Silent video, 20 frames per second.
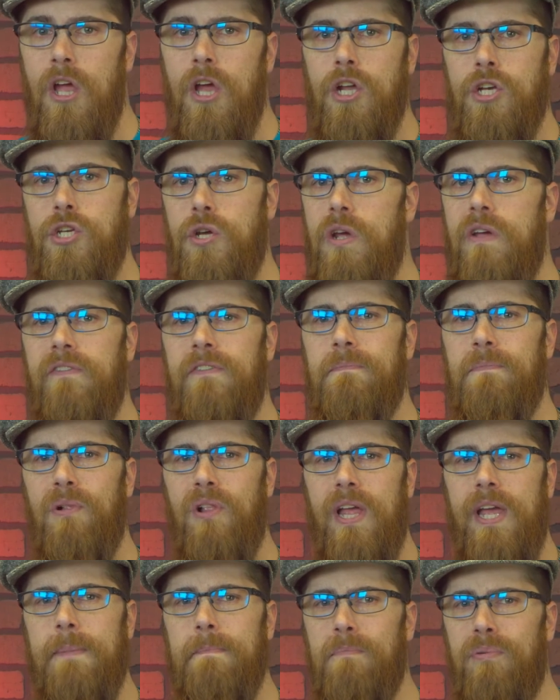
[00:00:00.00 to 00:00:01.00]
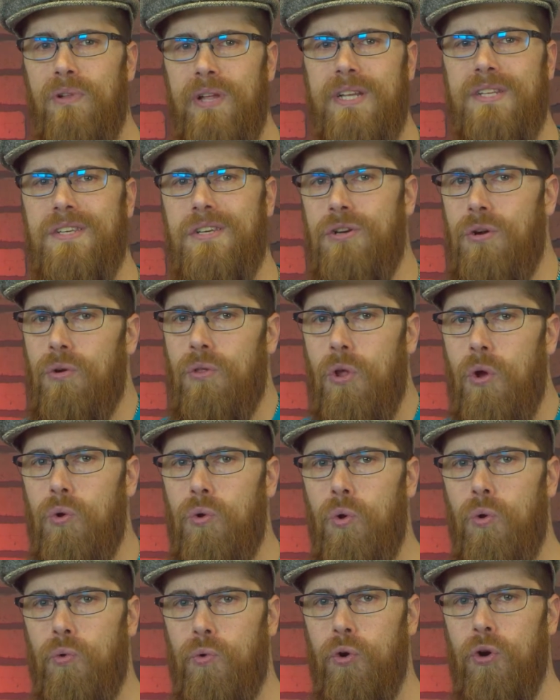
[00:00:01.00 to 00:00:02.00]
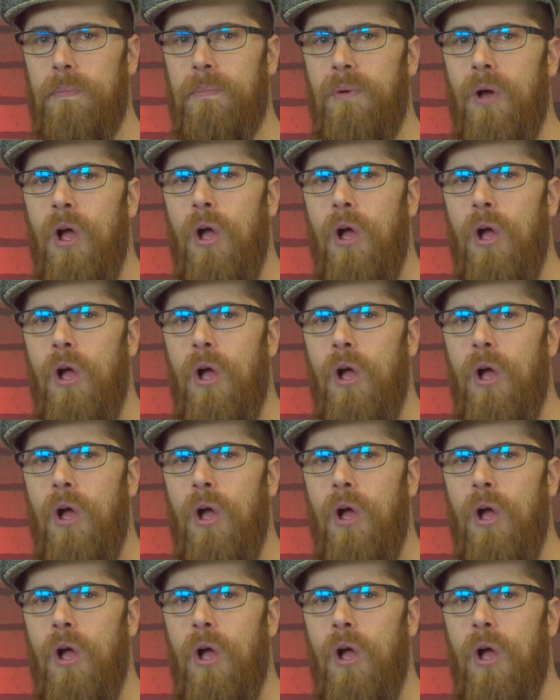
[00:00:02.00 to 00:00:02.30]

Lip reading: Do you even play Blitz in your local group?